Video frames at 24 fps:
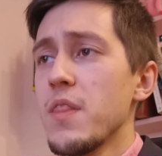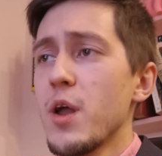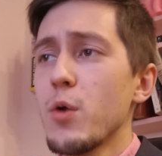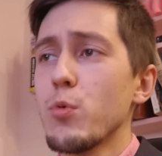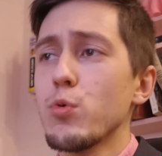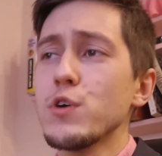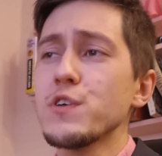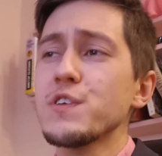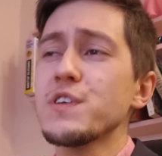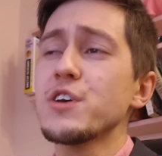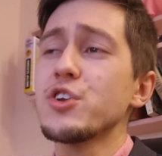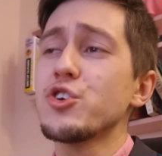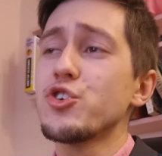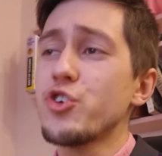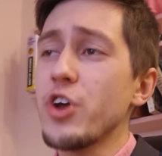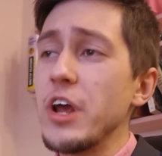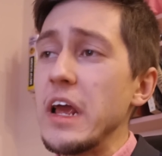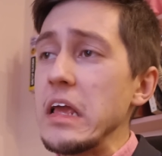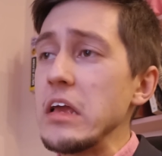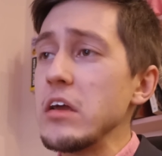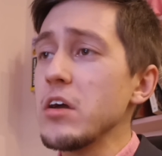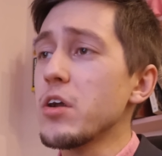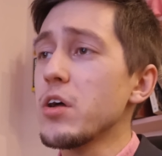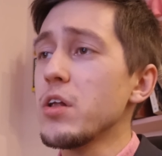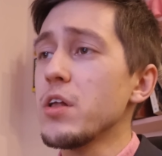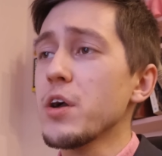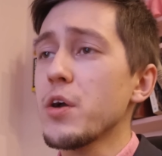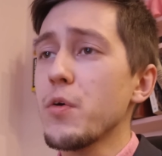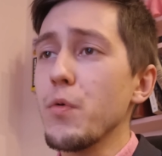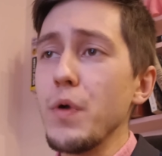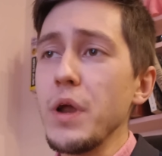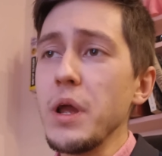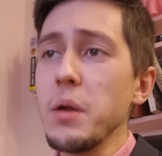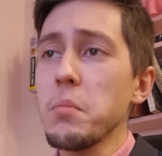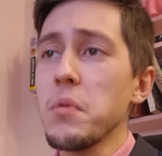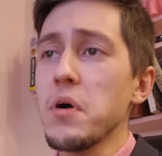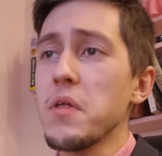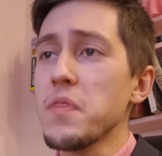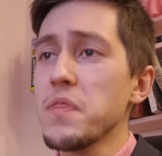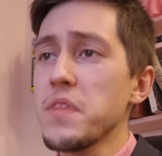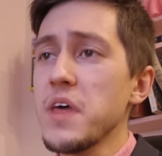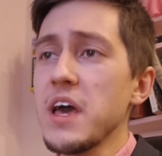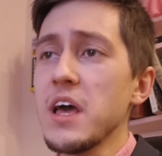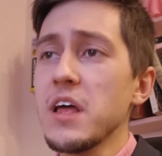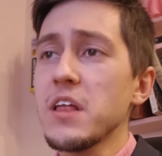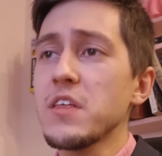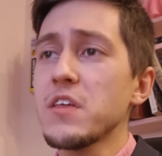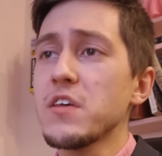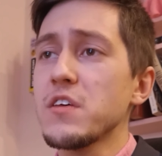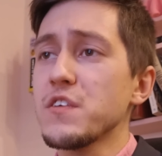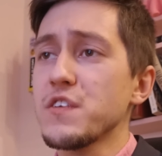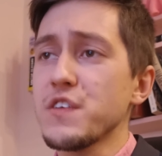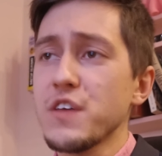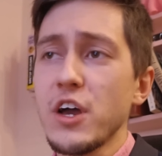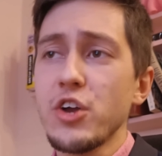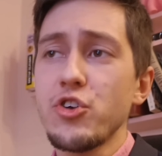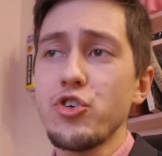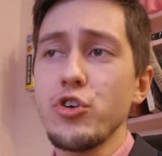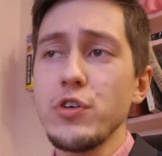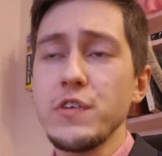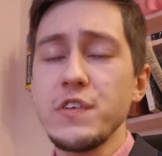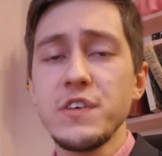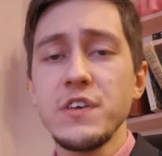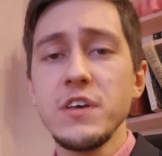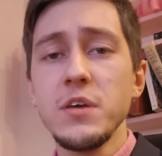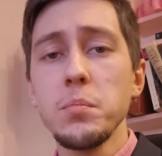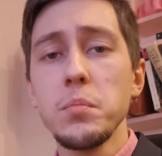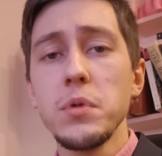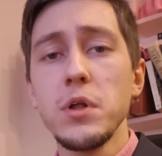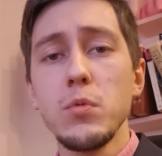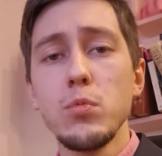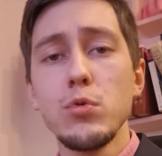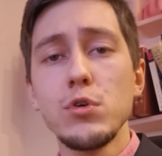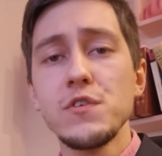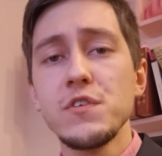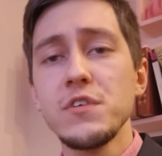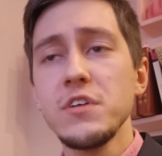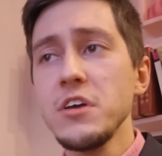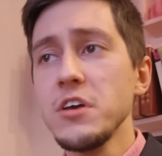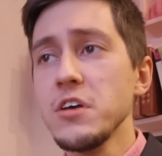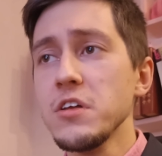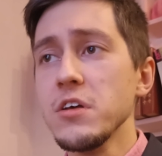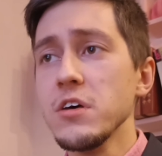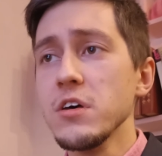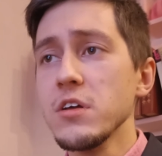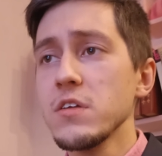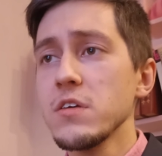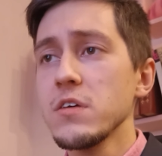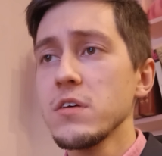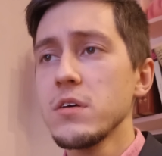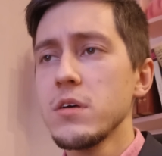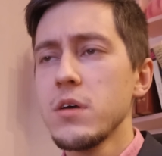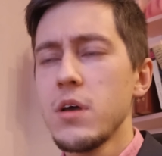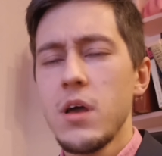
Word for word: There was a general agreement that such a symbol was needed.